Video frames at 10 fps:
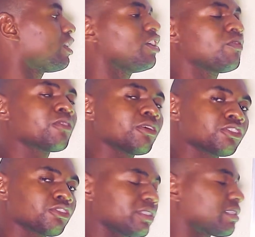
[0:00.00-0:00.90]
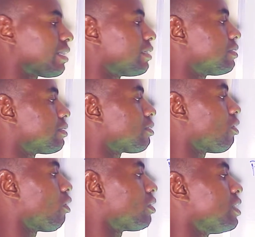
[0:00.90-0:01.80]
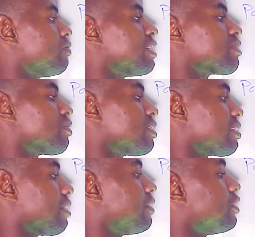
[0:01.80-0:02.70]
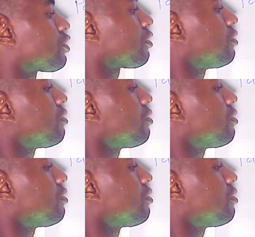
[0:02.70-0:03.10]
If not treated, or if there is no intervention,